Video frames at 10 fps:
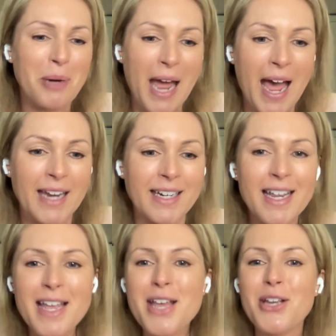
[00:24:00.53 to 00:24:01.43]
plan,
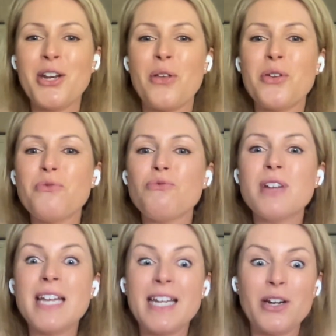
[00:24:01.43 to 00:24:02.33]
that
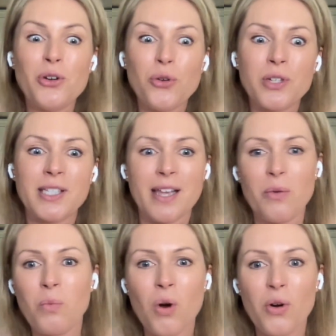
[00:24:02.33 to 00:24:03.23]
really looks
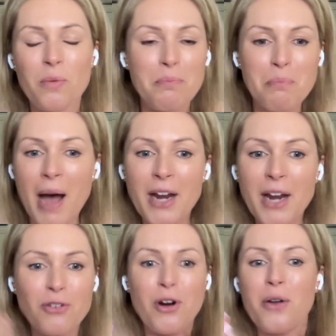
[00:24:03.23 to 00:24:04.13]
at what
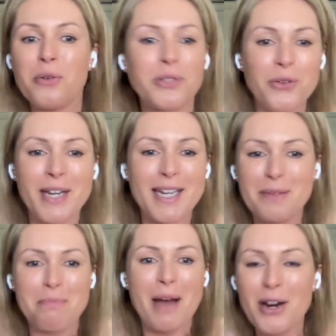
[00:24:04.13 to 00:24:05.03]
micros you need
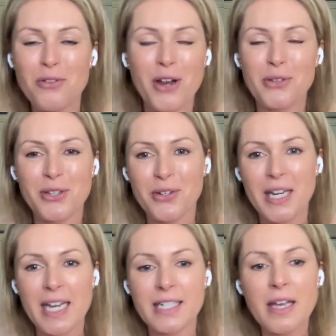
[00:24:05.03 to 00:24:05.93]
and macros you
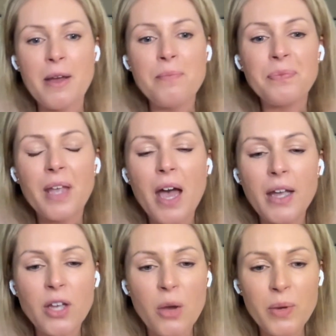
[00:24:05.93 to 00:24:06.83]
need.
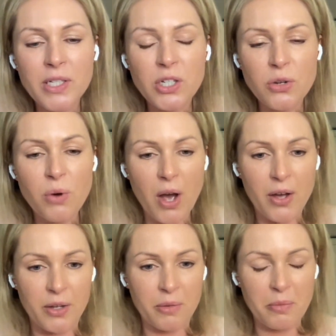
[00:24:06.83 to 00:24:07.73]
I go into your
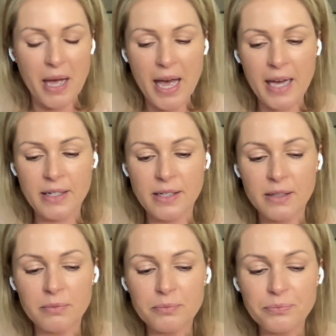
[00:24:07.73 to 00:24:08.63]
home, and
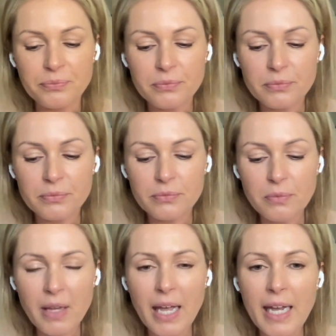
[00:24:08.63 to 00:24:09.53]

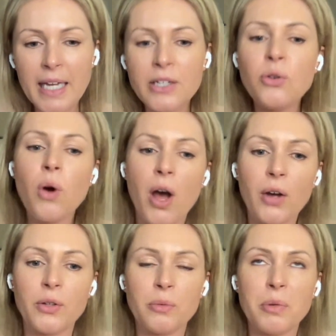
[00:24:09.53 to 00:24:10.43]
in your
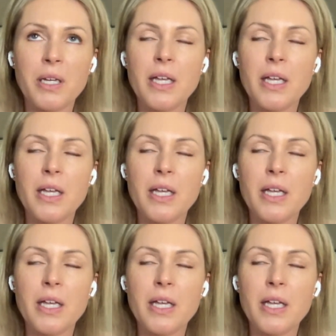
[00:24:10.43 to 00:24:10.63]
home,